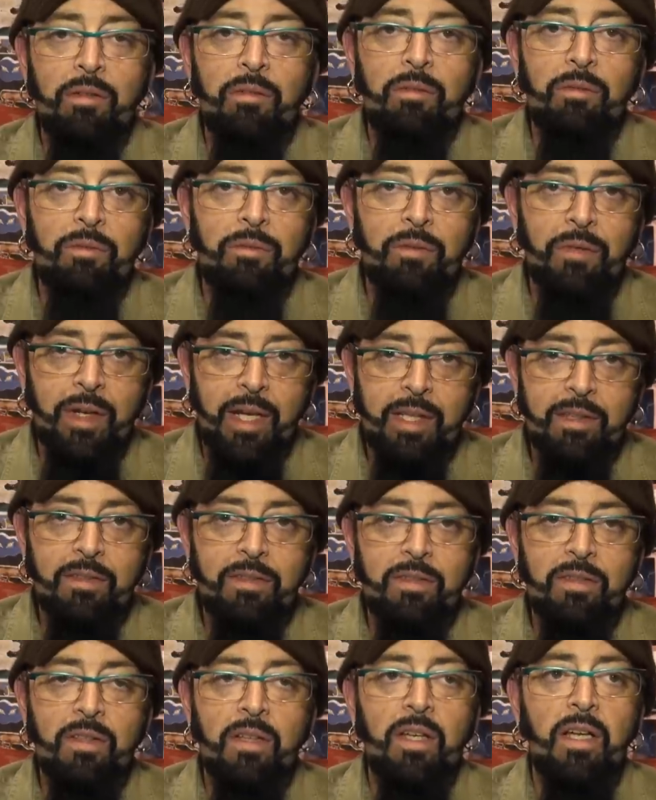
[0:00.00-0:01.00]

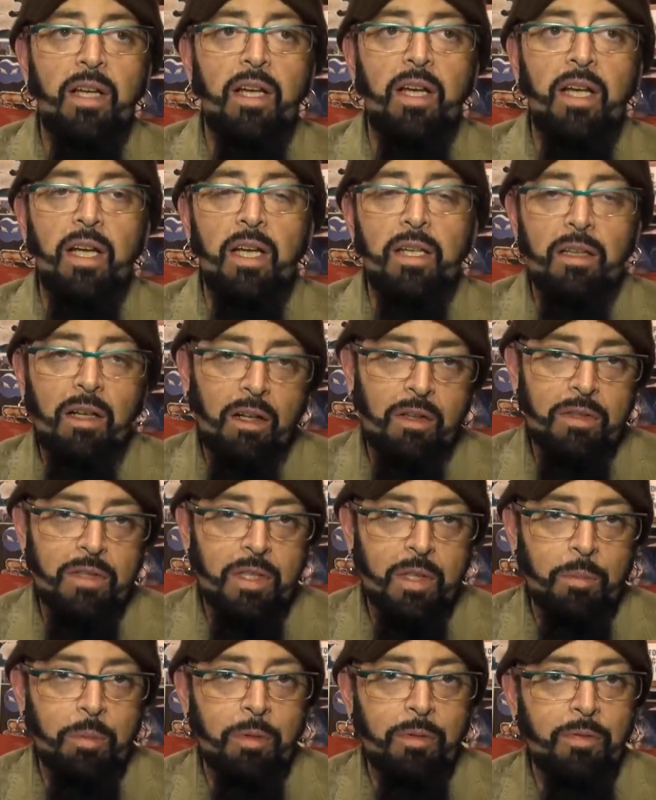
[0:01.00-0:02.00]
vets are
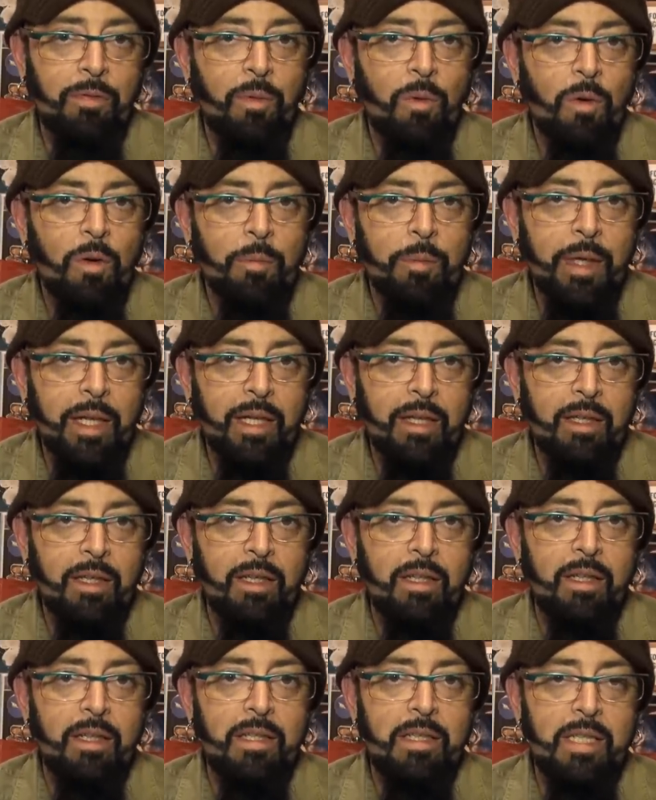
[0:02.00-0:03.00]
still performing
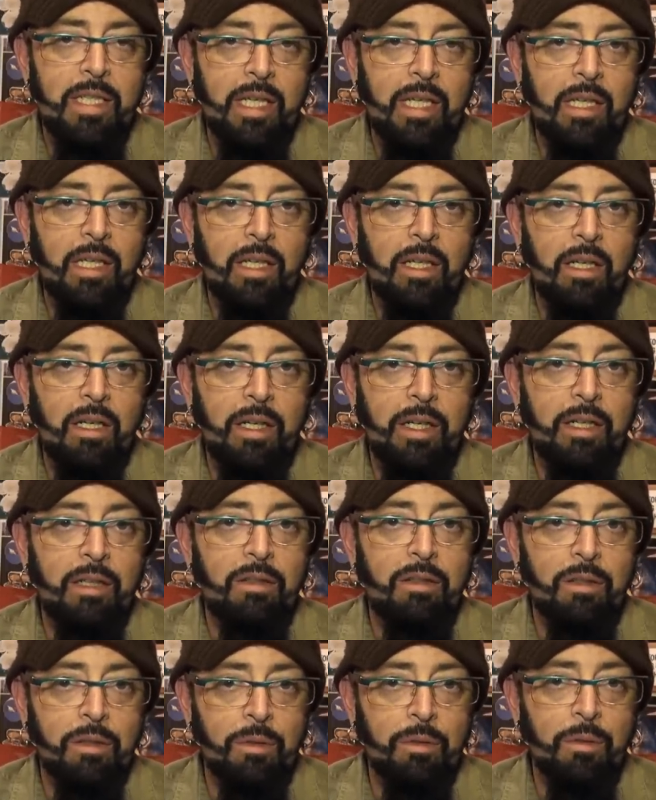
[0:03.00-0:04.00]

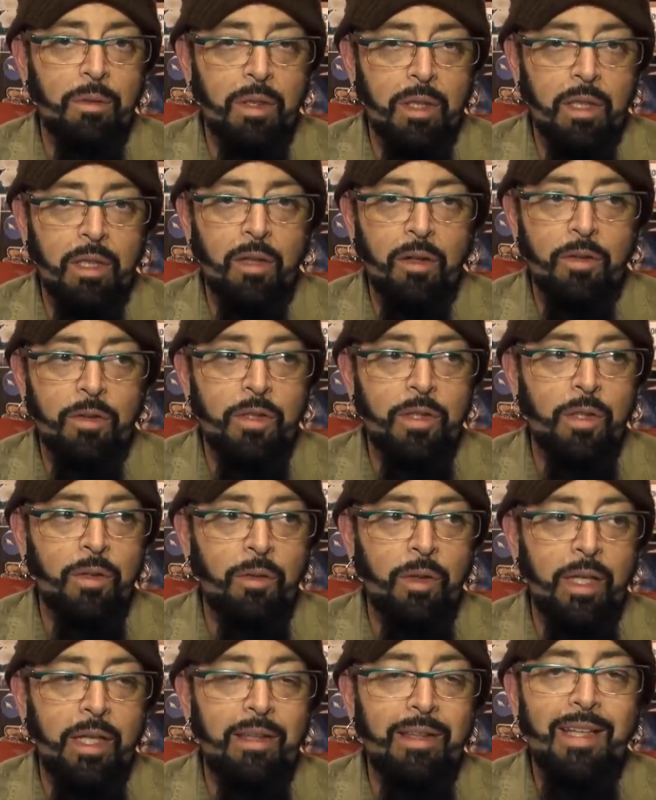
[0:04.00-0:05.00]
declawing to a large degree.